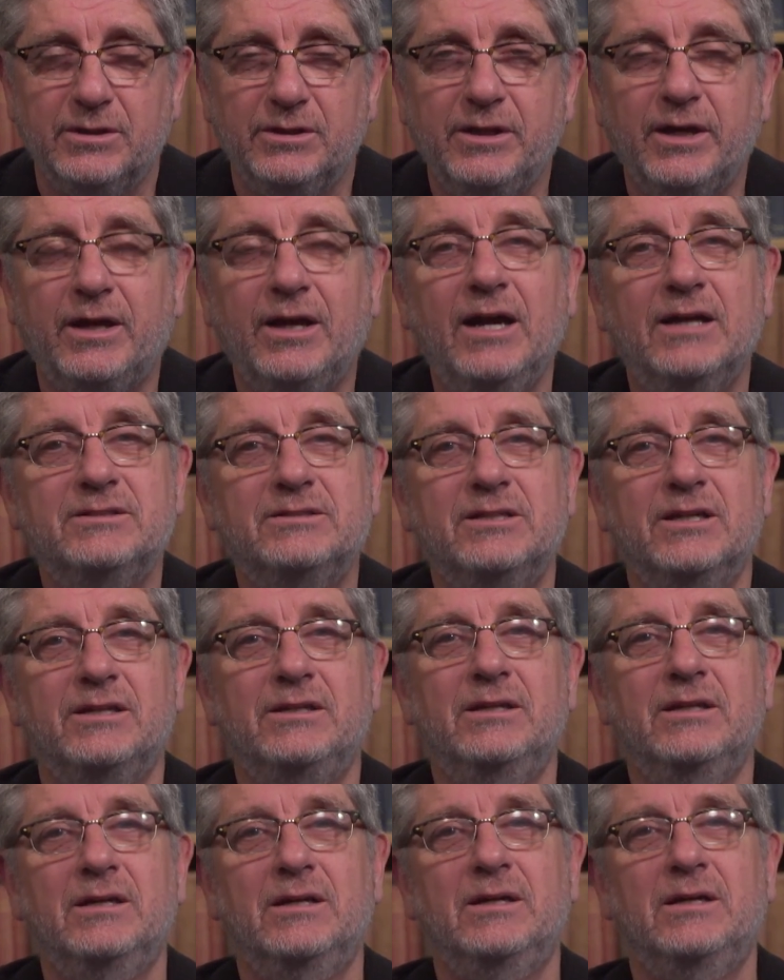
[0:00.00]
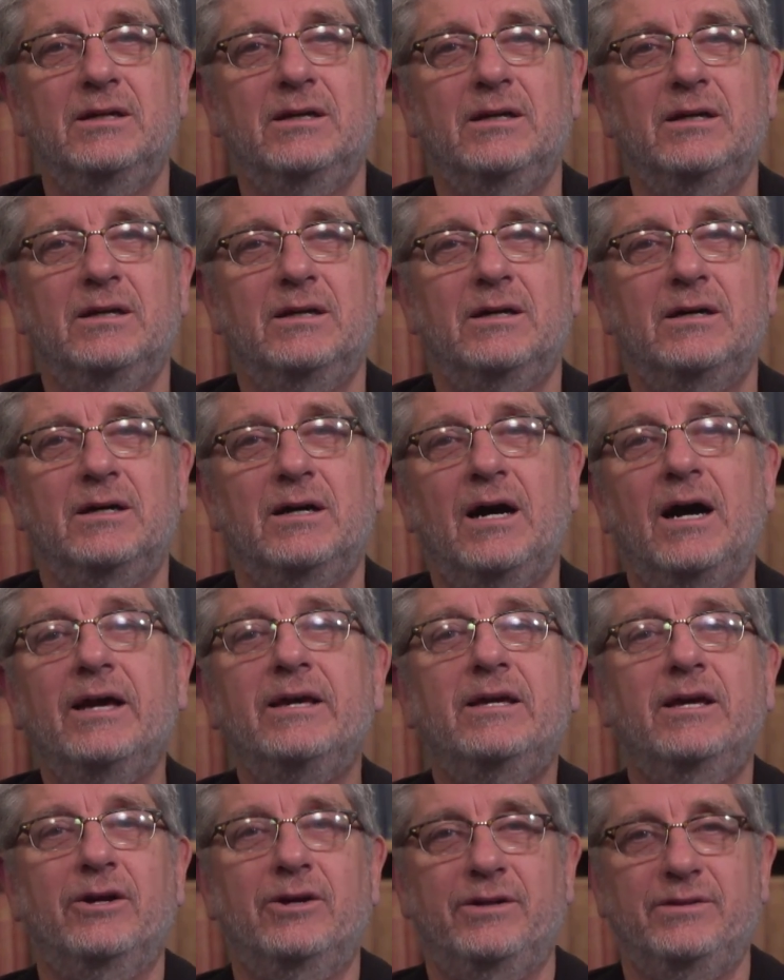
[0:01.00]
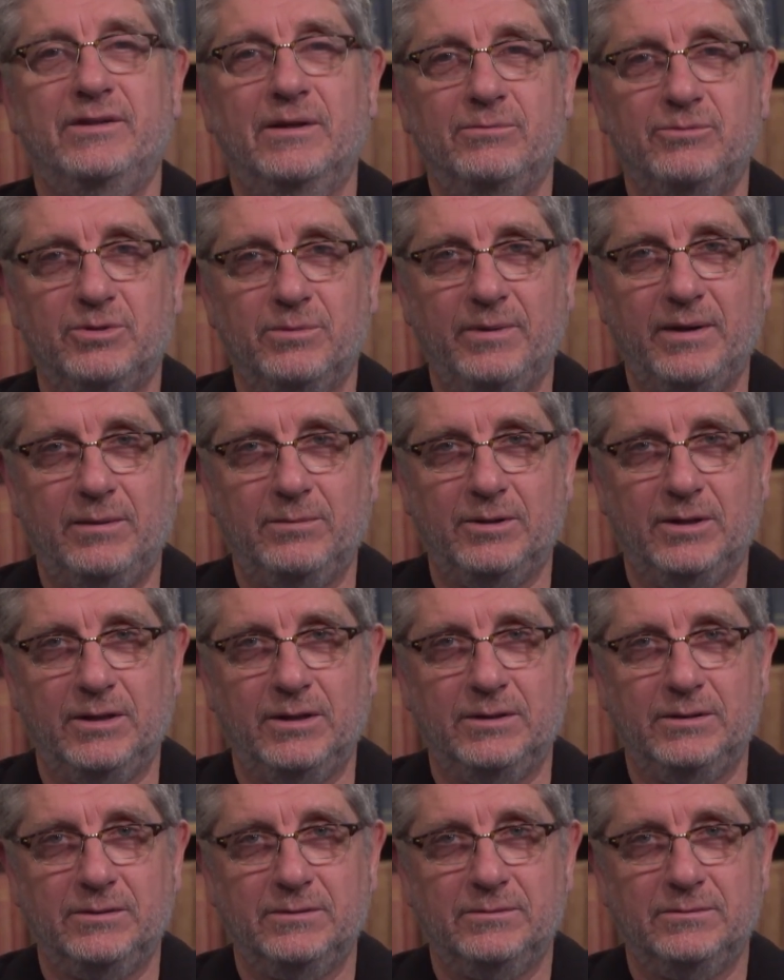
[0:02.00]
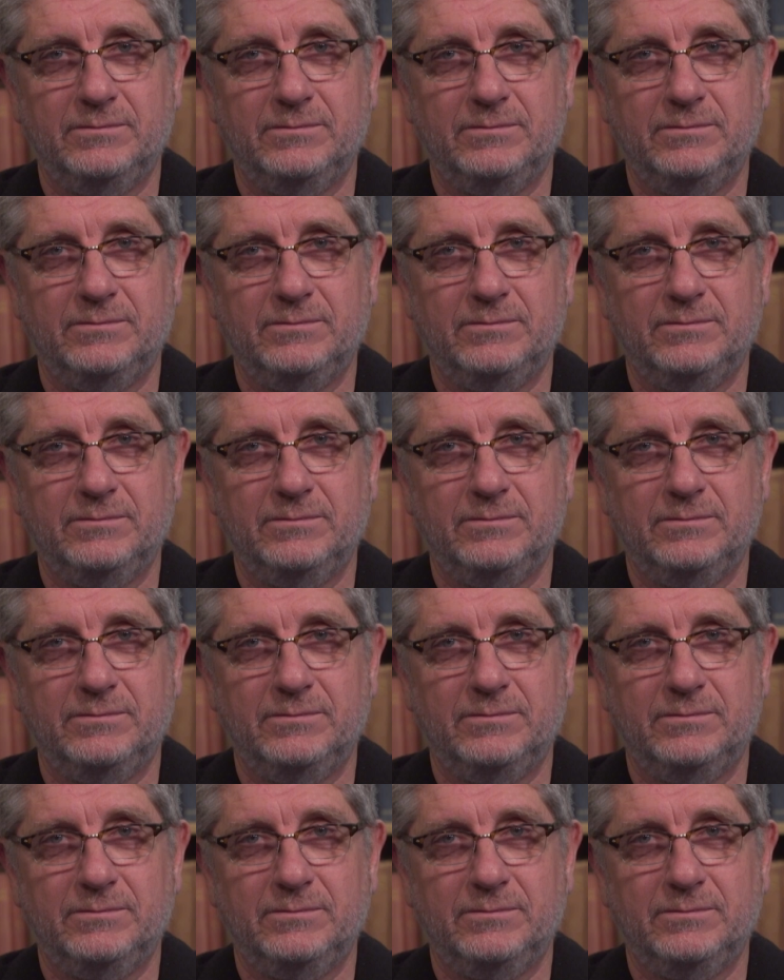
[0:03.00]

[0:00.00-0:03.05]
Yet God said, I carried them to Babylon.